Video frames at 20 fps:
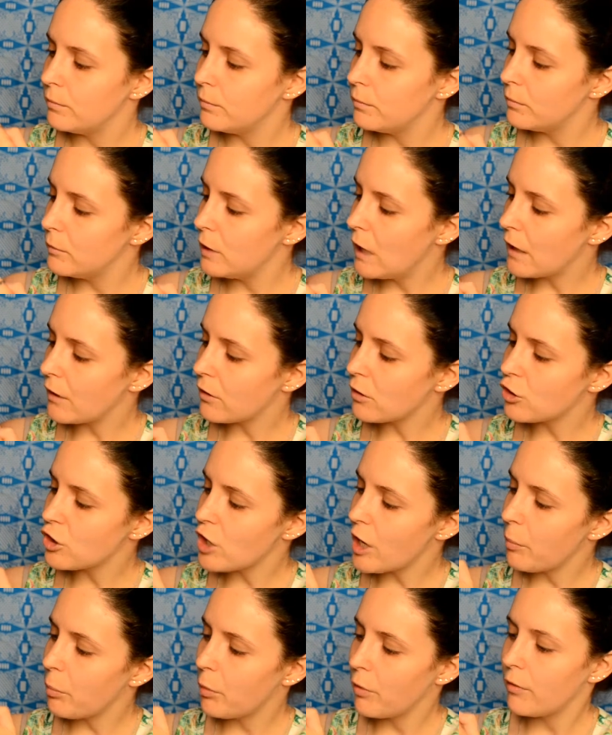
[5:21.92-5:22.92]
like the
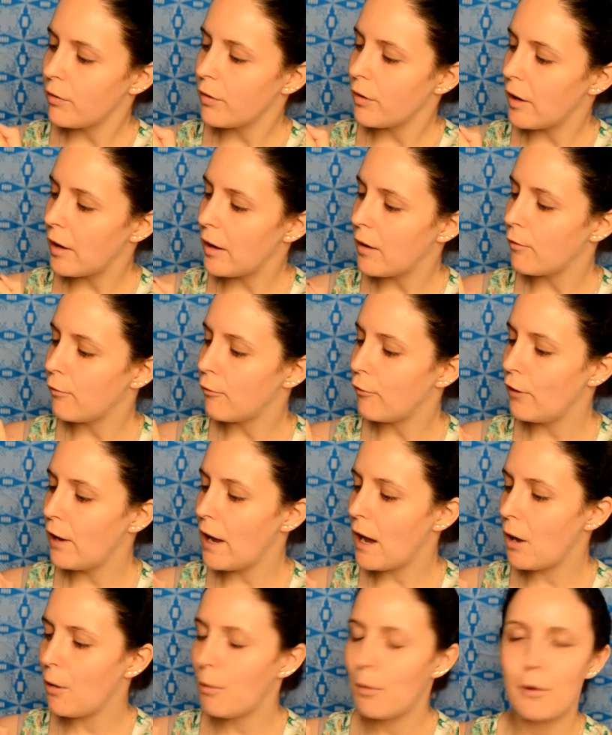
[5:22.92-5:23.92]
shape of a
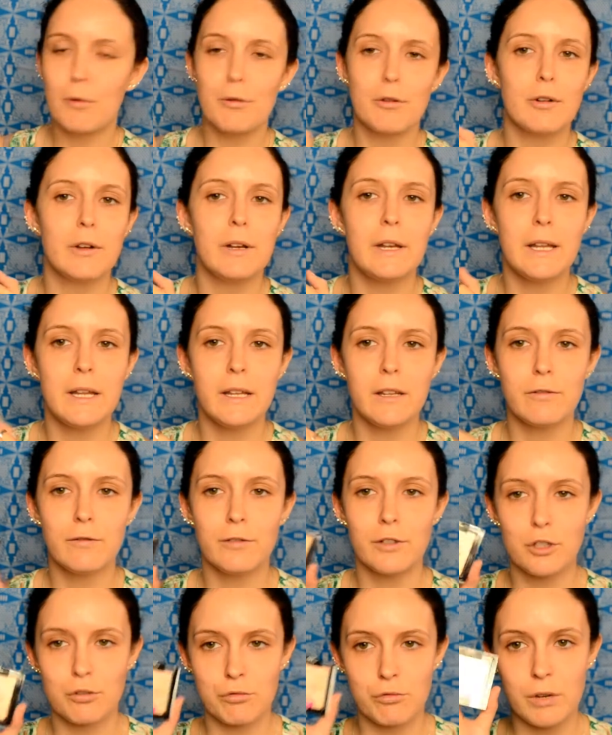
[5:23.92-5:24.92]
flower or a leaf.
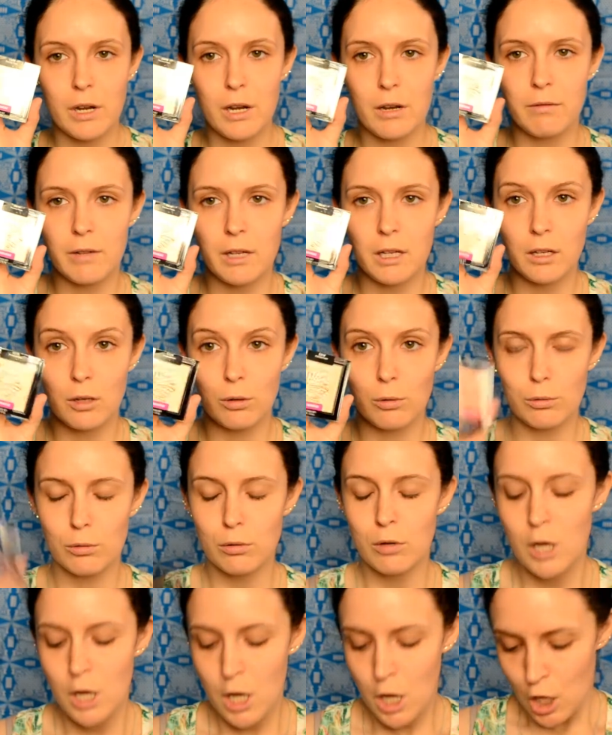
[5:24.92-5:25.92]
It's really, really cool.
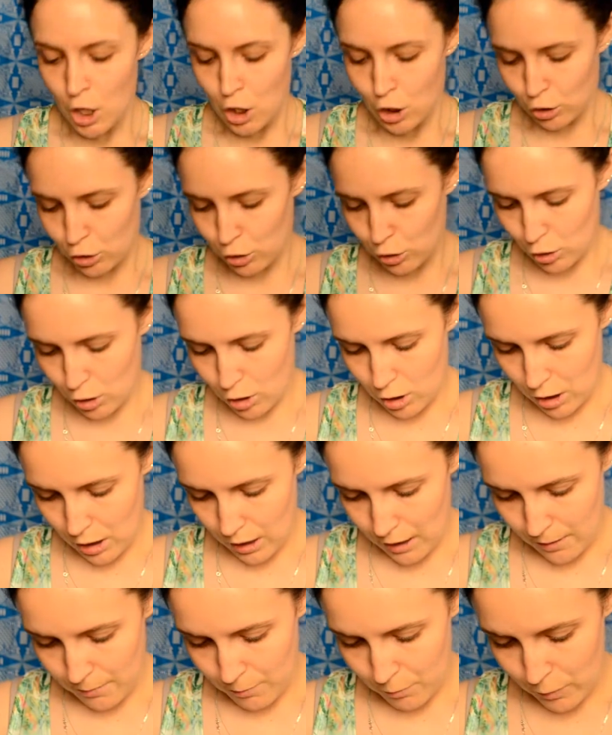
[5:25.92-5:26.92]
So
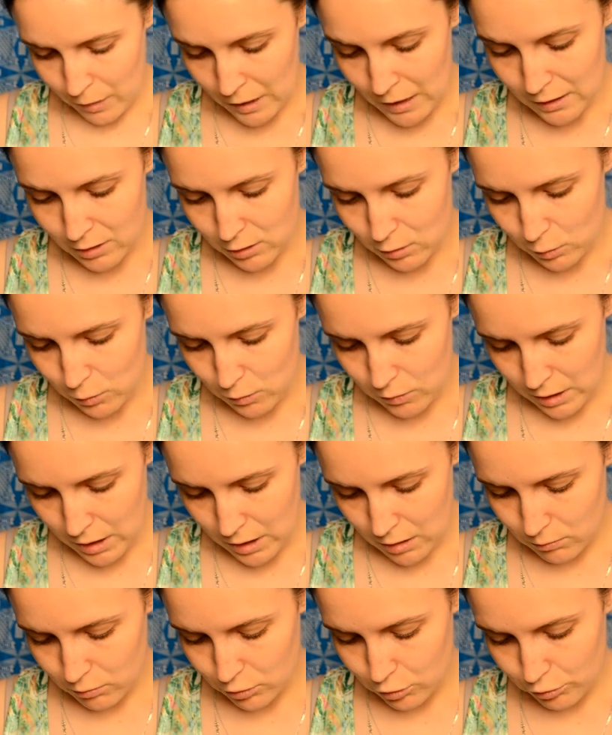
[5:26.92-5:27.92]
when I saw that,
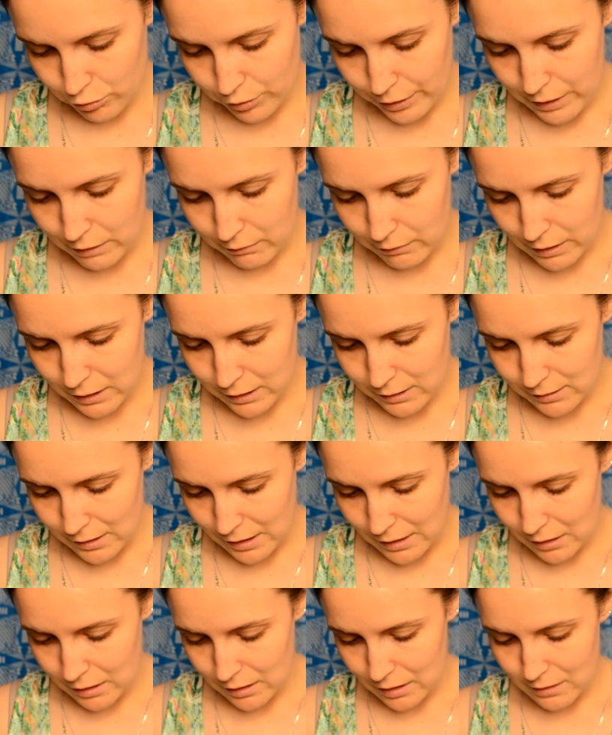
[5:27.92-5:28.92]
I was really, really
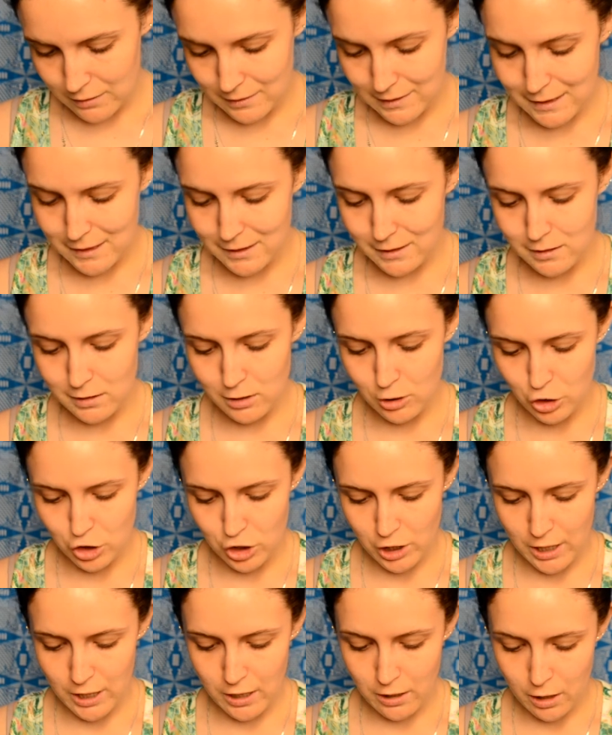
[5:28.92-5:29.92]
excited. And this is in
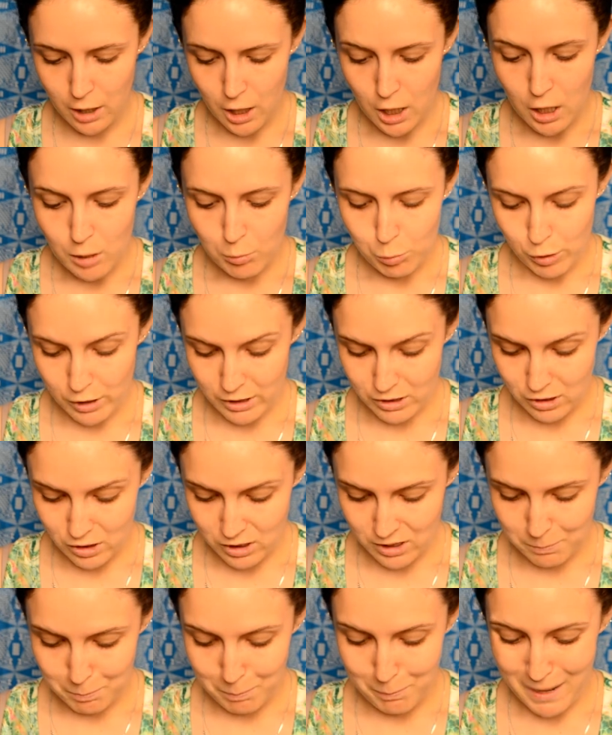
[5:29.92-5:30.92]
shade
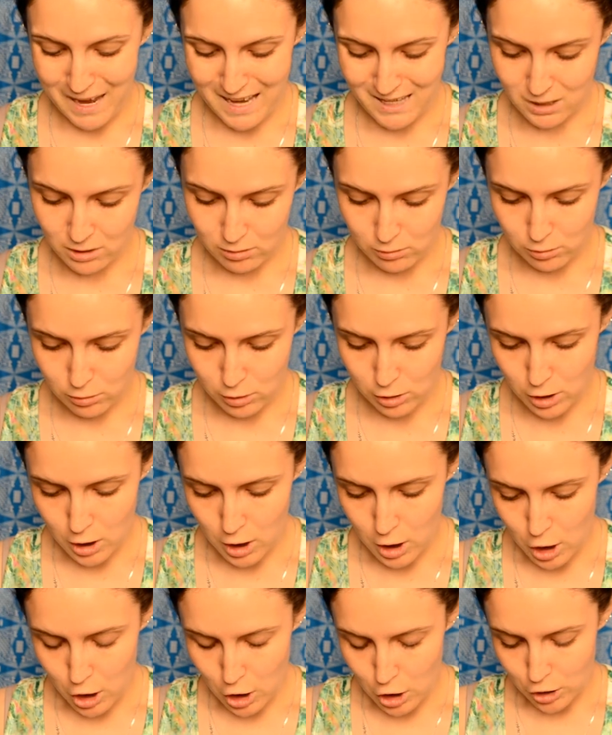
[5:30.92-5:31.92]
Precious Petals.
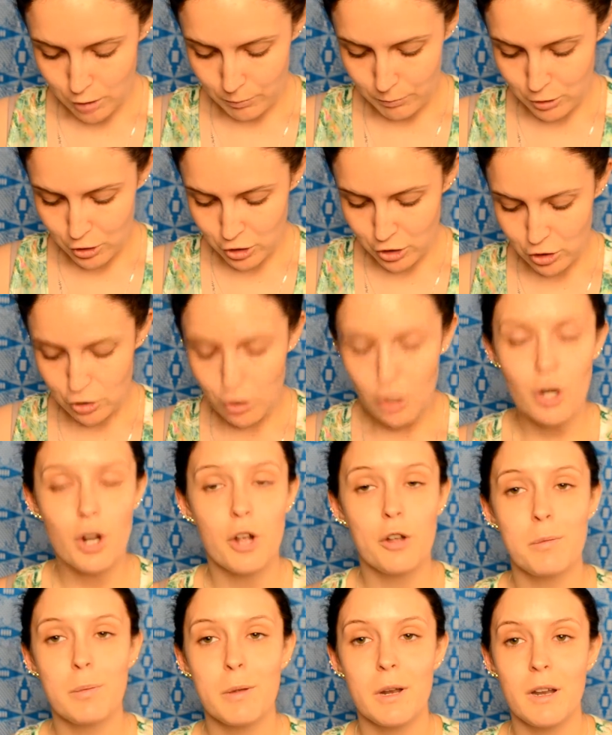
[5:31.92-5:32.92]
So I'm just going to
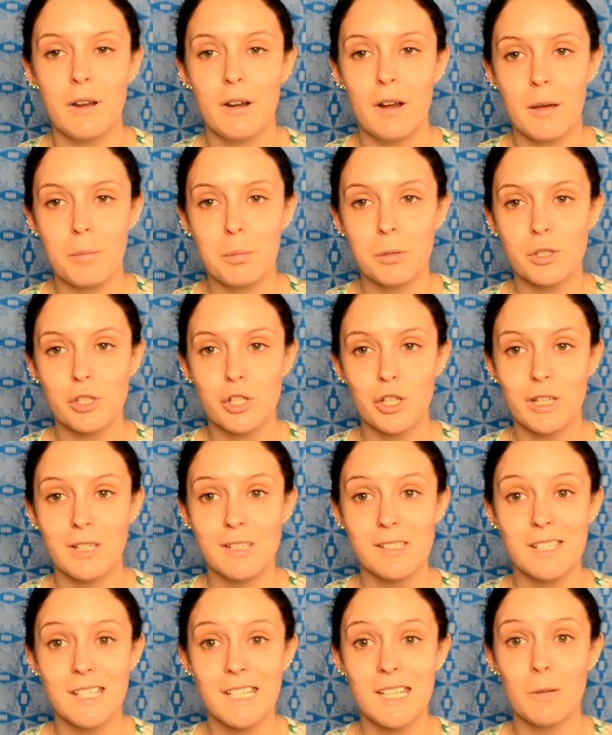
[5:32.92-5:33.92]
open it up so you can
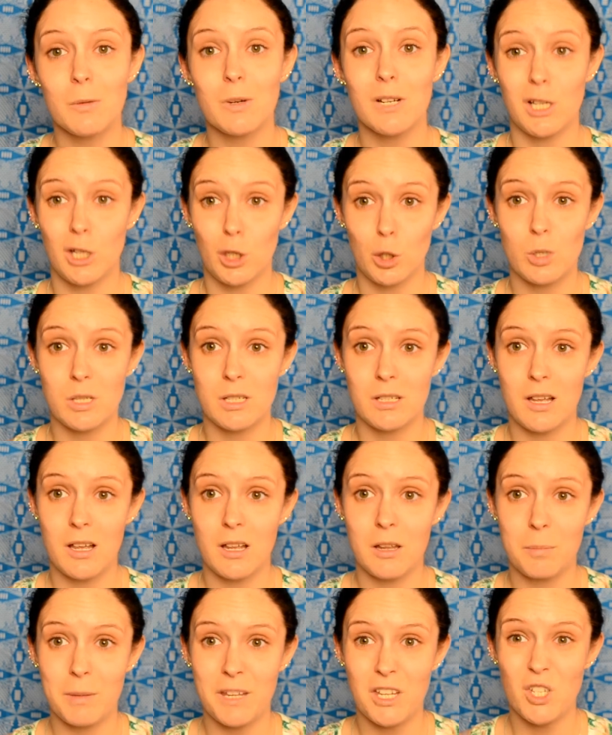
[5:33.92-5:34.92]
see what it looks
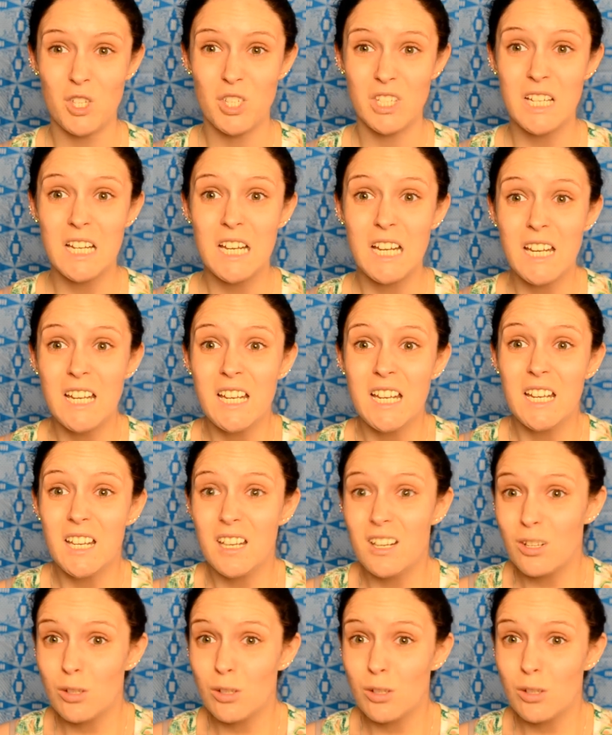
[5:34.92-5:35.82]
like, because it is